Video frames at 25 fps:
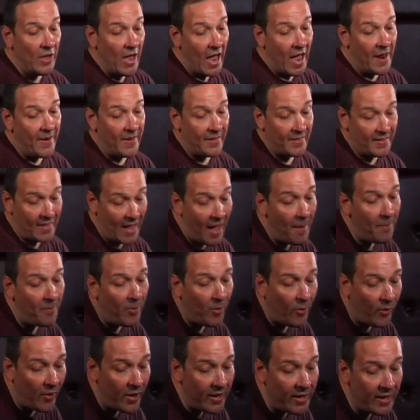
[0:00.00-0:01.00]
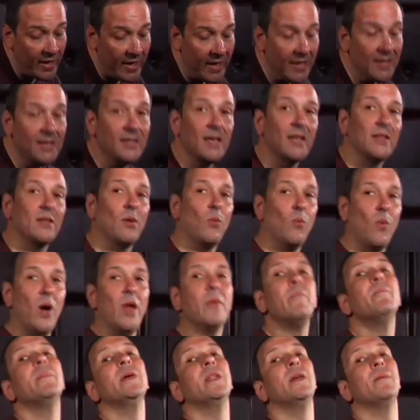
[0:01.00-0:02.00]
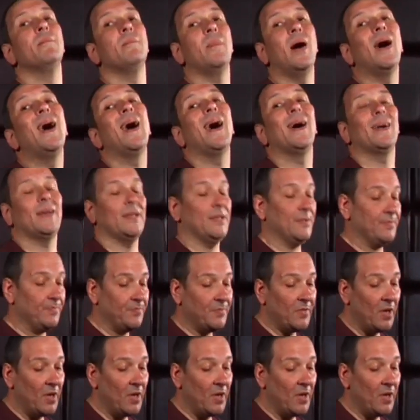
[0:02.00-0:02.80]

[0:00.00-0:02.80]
And at that point is at the 1 minute mark.